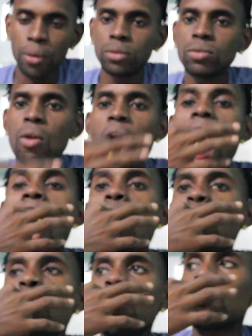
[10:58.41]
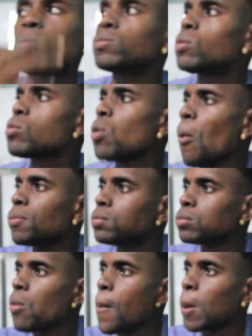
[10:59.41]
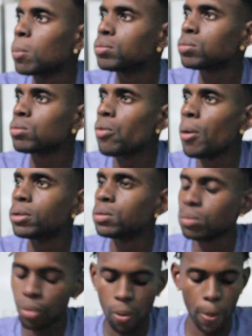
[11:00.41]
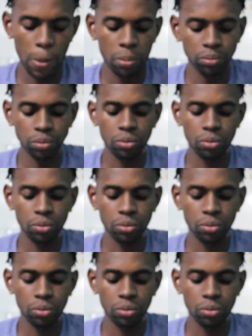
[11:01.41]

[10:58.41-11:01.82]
The two one was talking yesterday last night, or the one who was giving